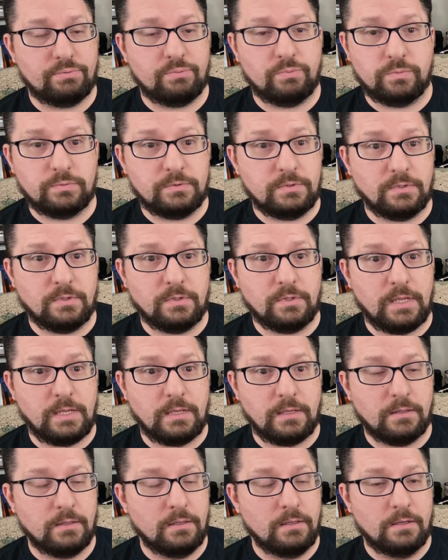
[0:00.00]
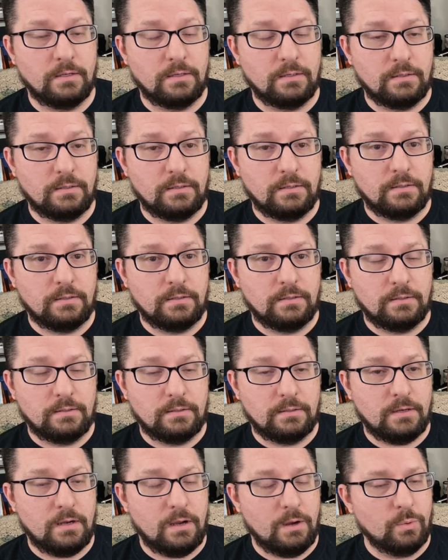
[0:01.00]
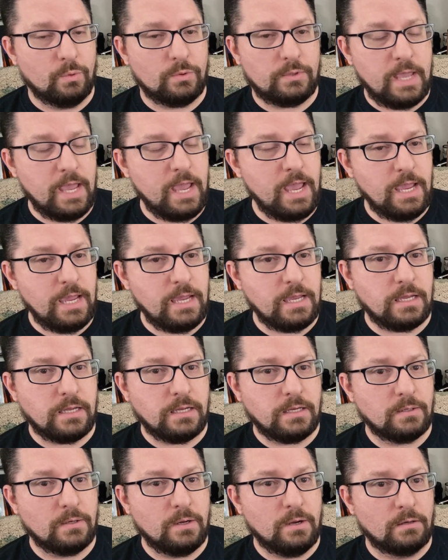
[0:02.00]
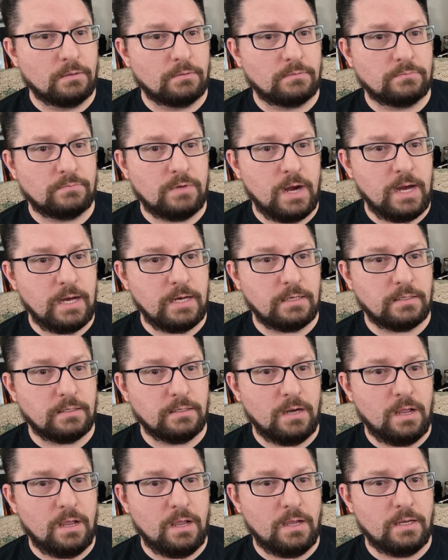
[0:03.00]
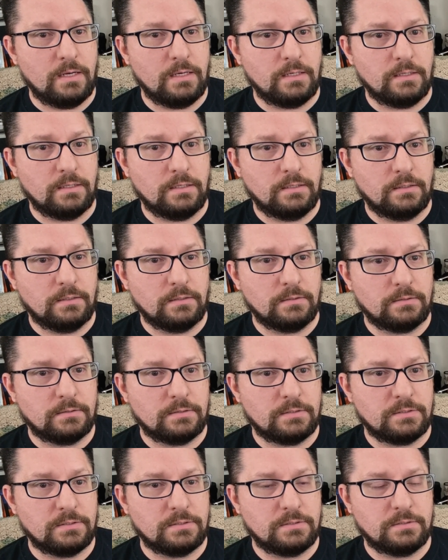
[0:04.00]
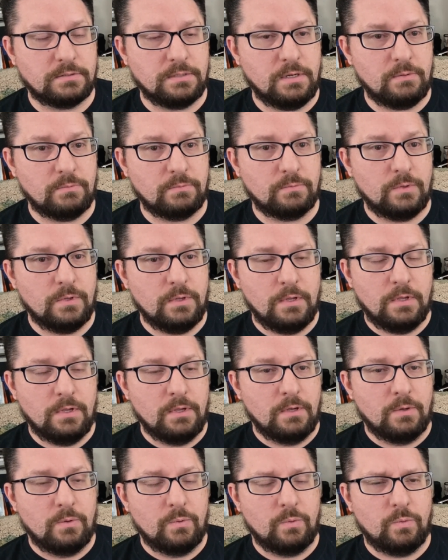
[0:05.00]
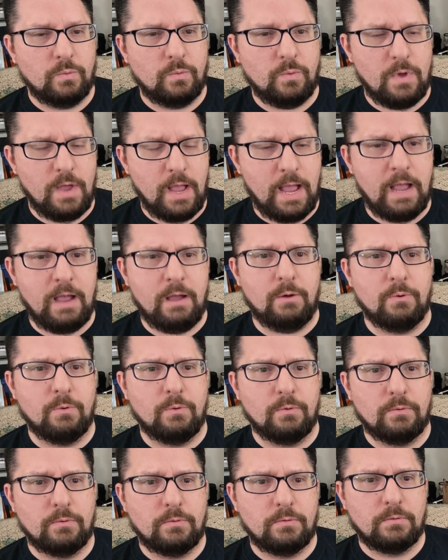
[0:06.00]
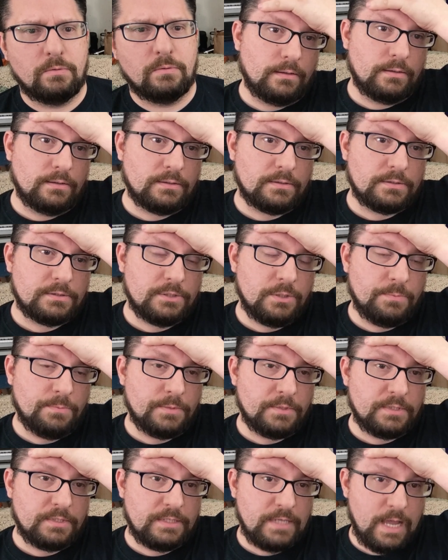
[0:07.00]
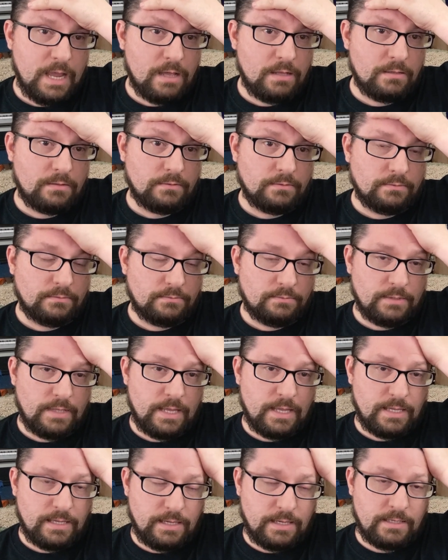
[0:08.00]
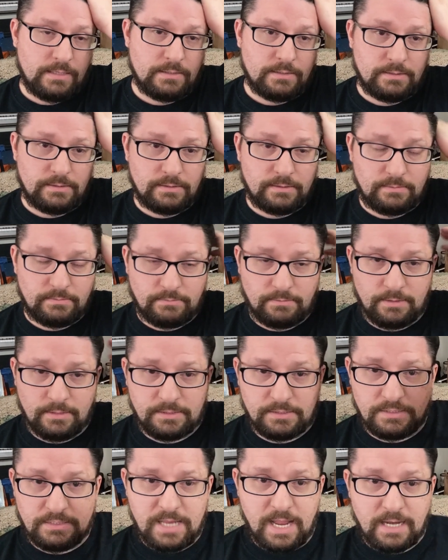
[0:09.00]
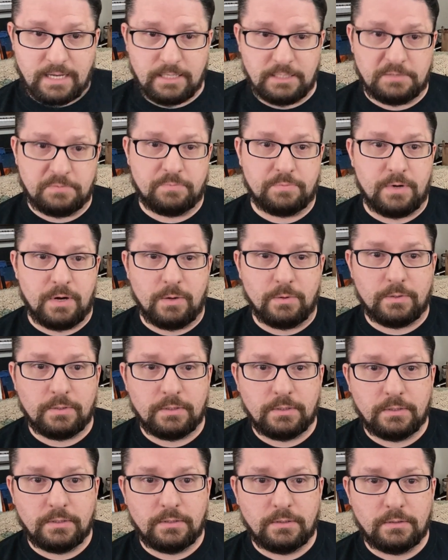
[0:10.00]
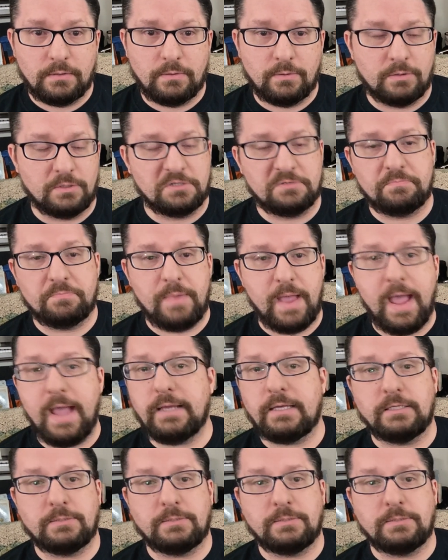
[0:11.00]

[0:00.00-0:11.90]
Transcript: just like... okay! Right on! So... wow! So Miguel, like, is... his neck is broke. Or his back is